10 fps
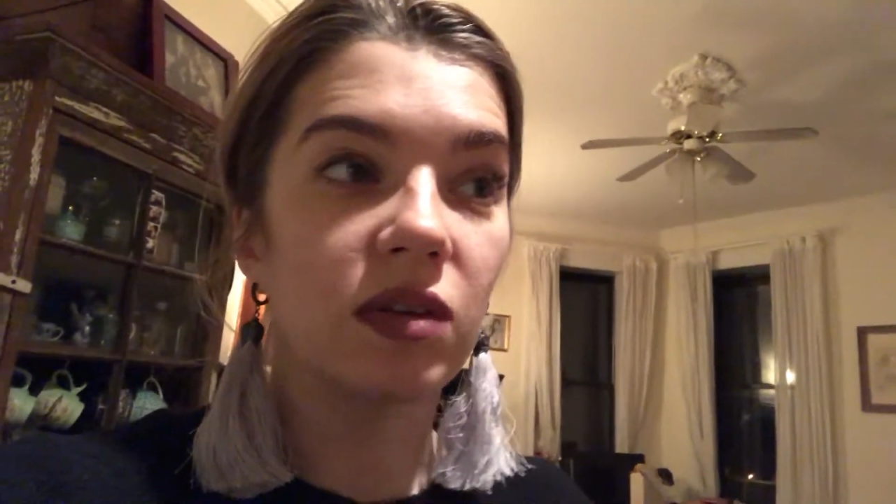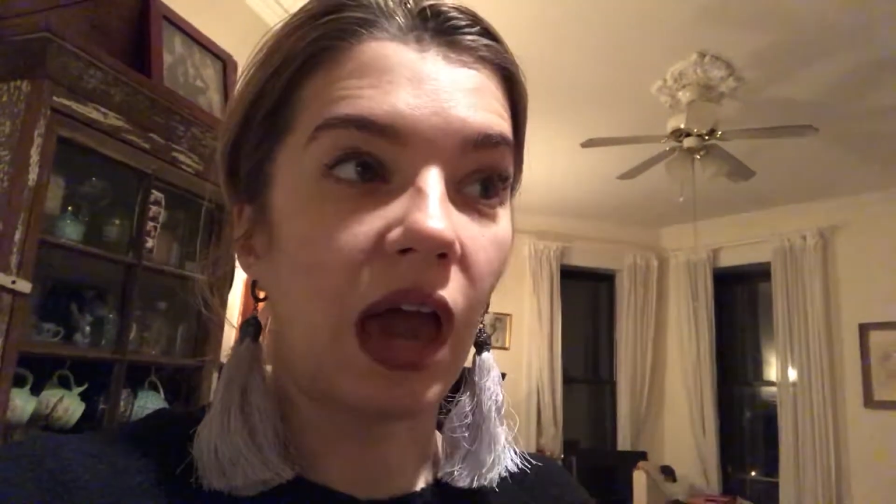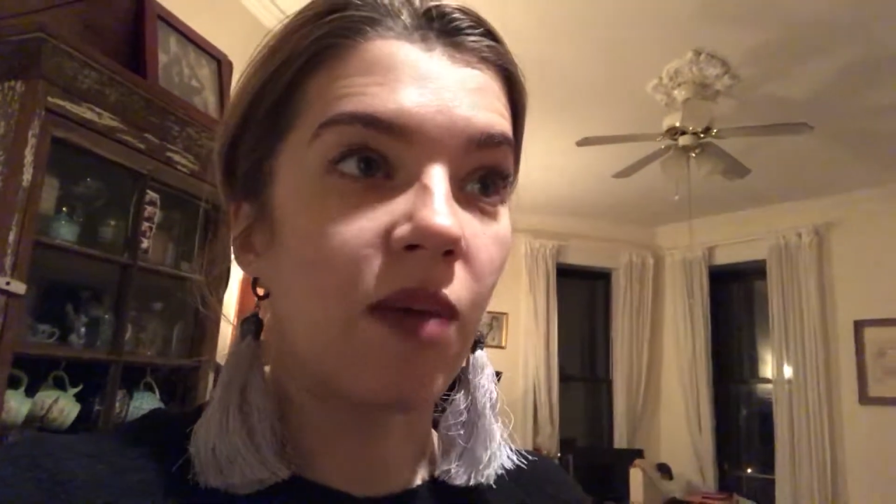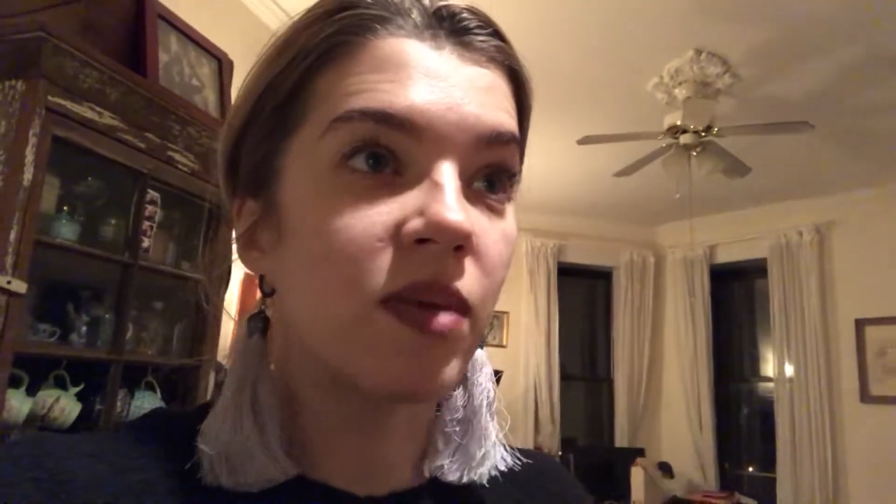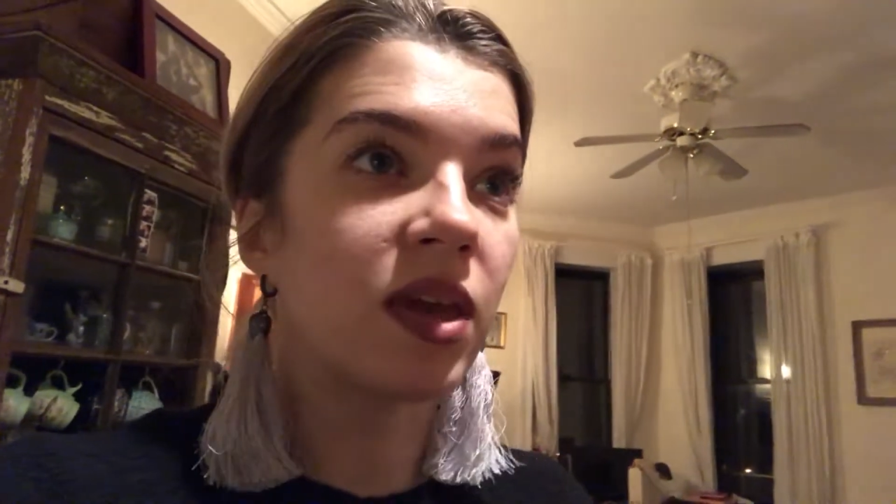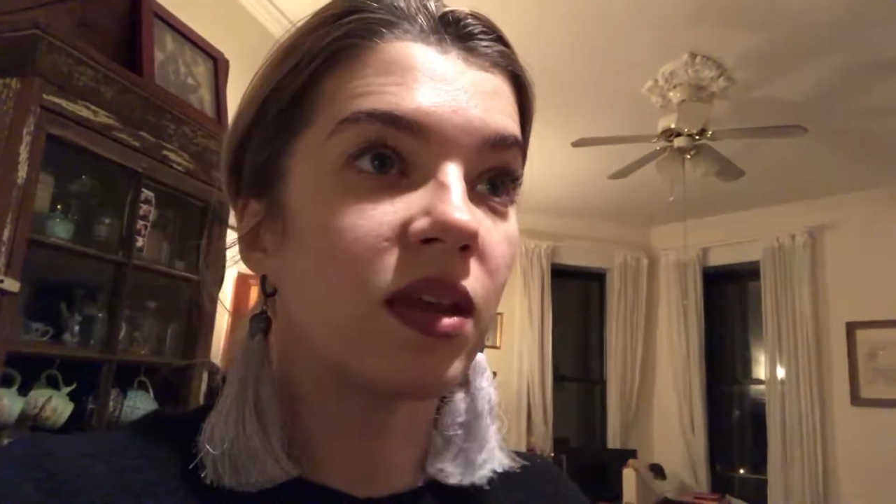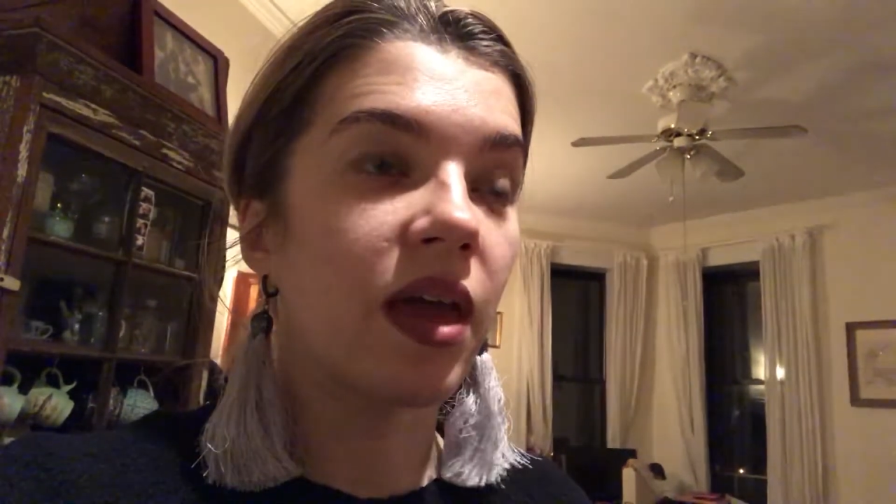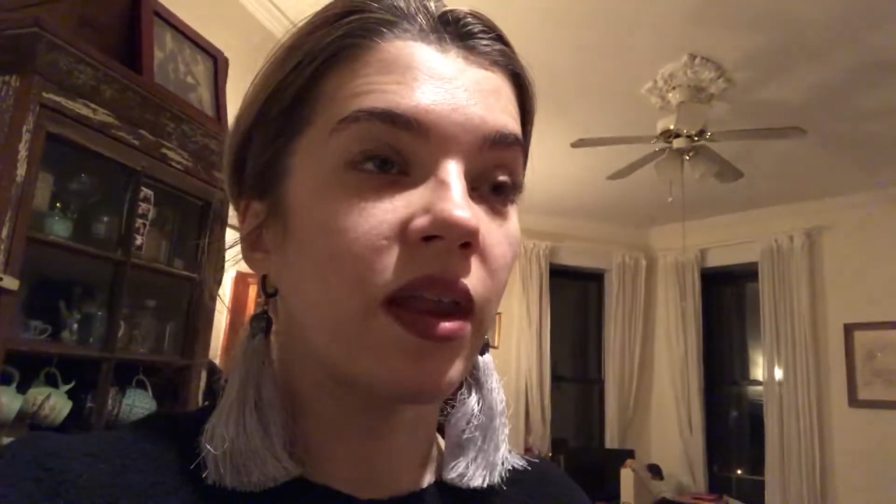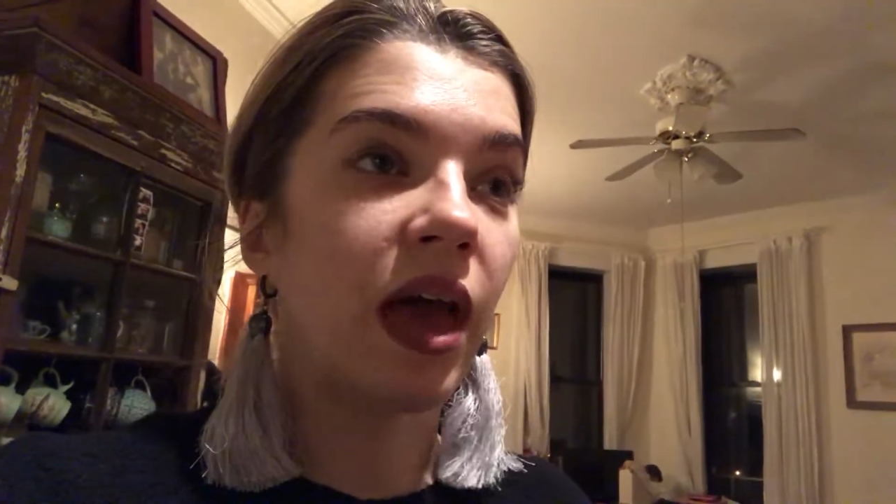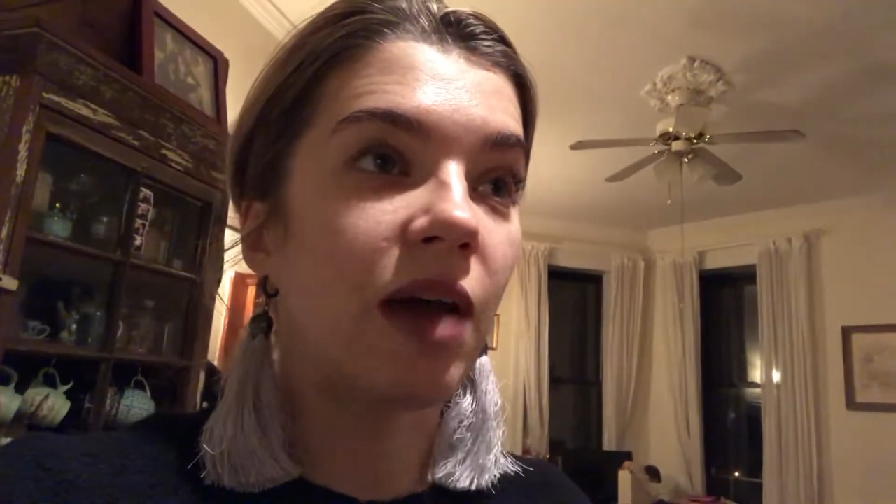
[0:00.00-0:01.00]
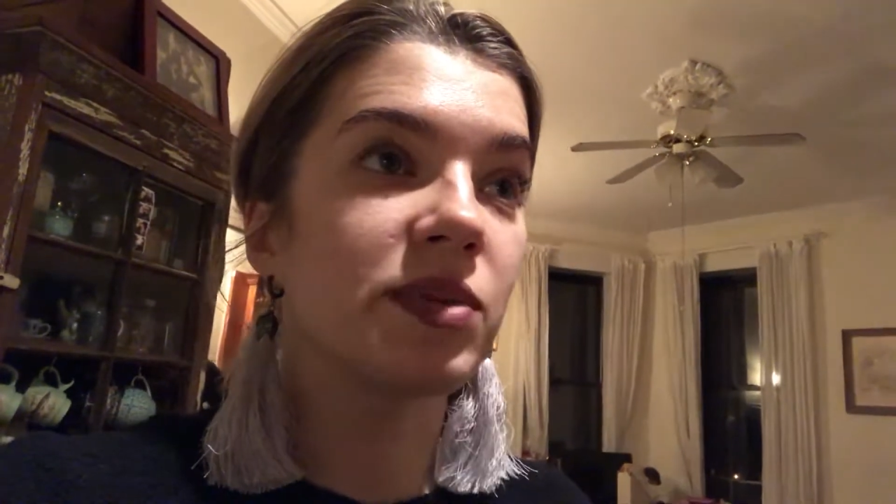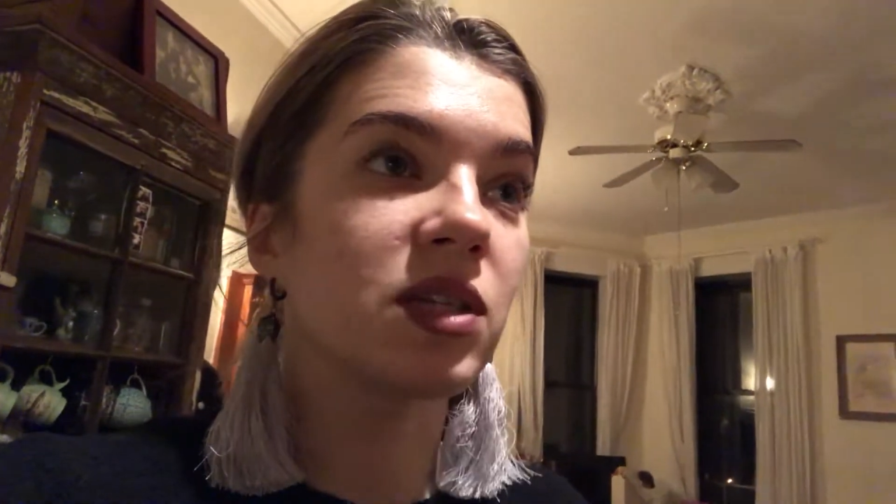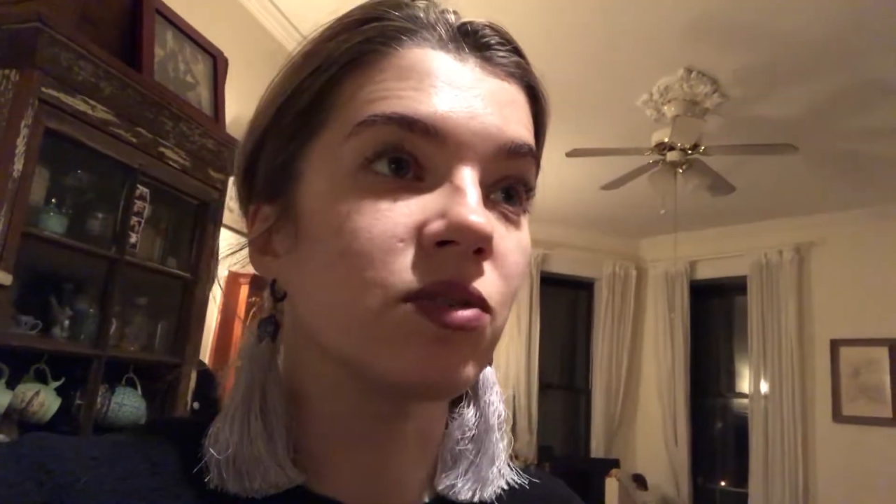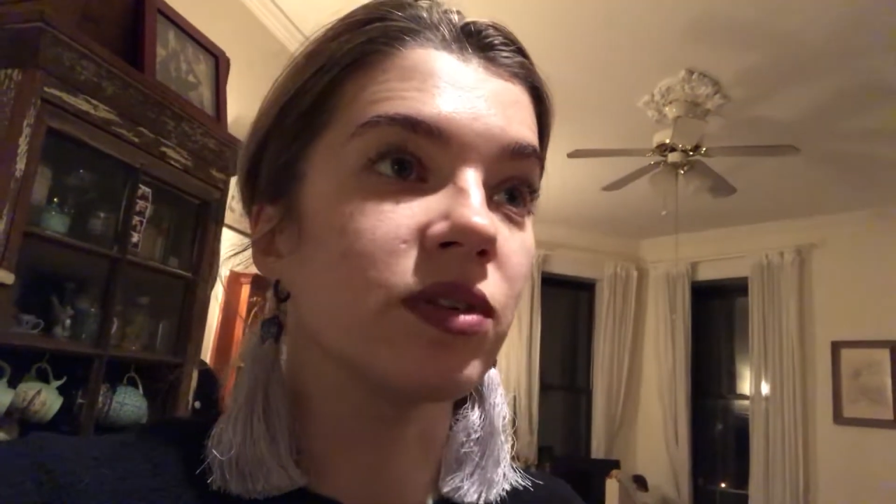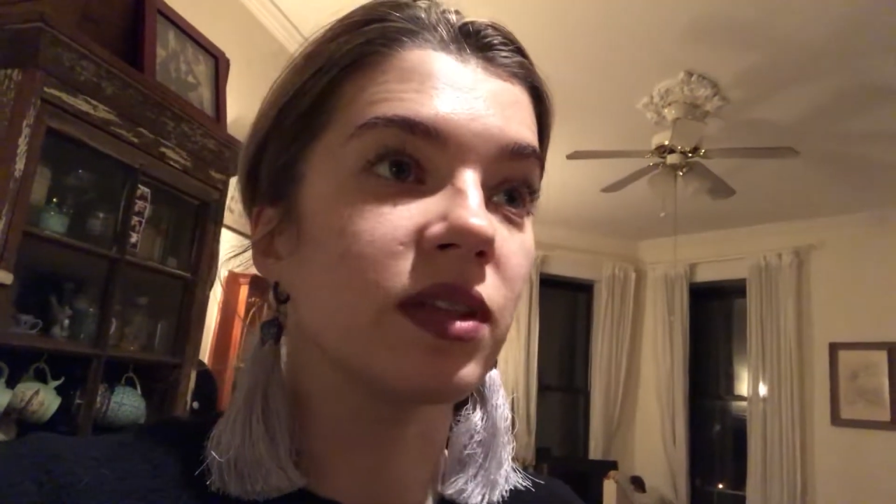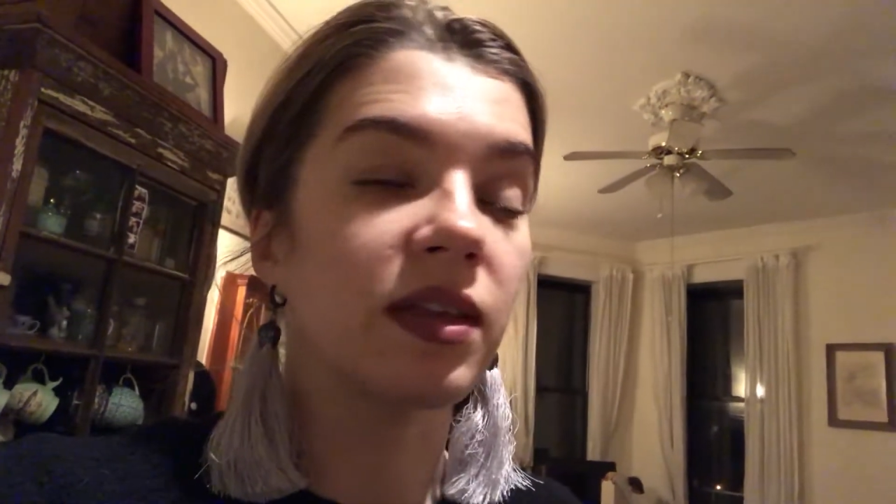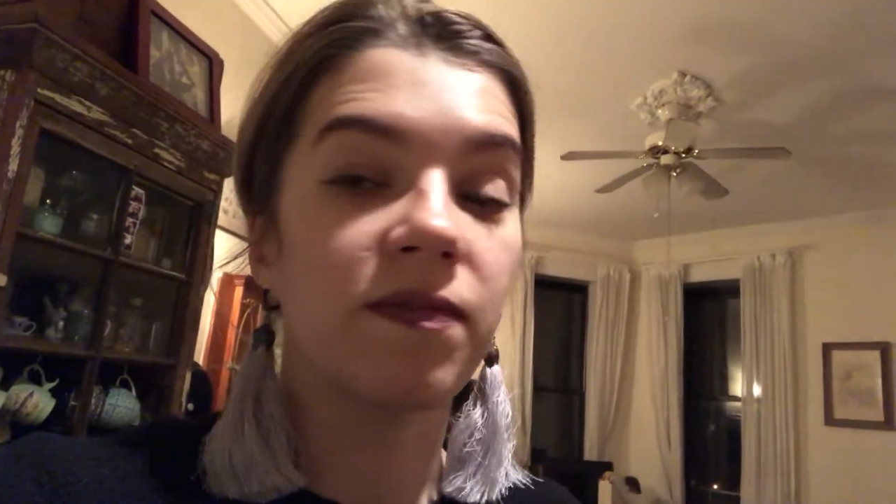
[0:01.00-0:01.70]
I made an absolutely